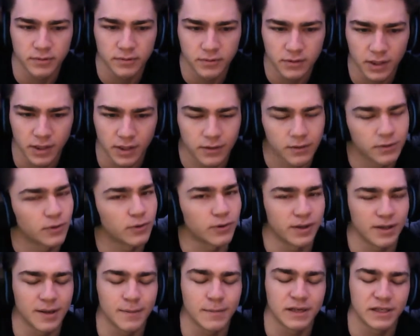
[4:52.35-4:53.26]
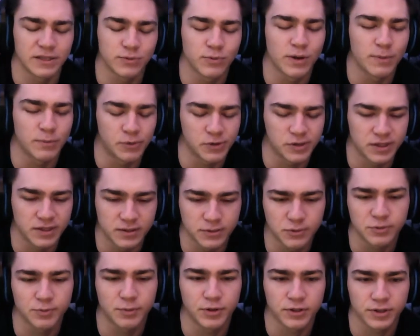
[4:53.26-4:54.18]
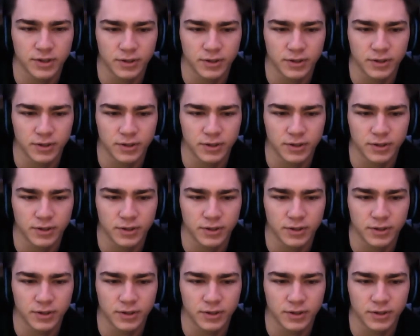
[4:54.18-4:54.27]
Yeah, okay, that makes way more sense. It was Marcel.